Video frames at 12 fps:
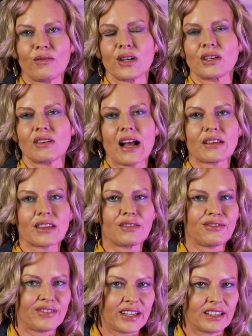When you're out in the
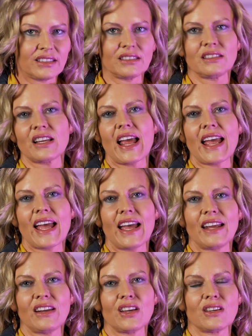field
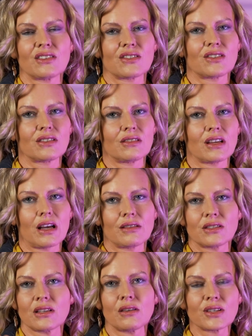and
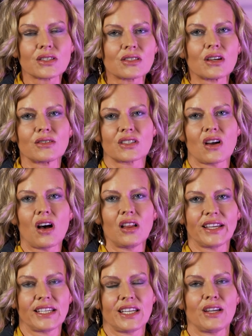so-and-so's
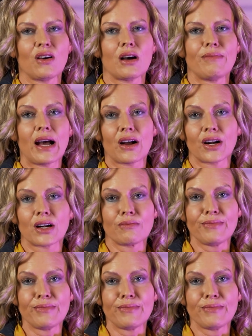calling you about her